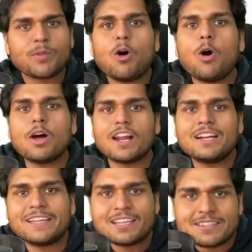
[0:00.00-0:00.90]
or a
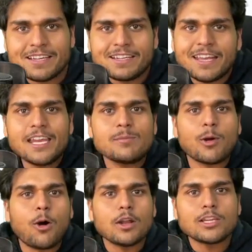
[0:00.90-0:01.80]
testing team
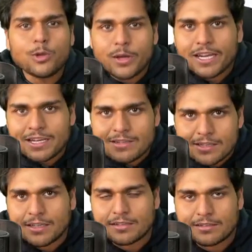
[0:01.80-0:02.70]
or QA
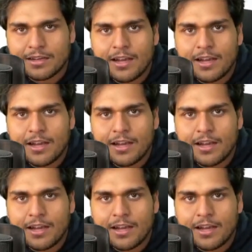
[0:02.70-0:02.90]
engineers.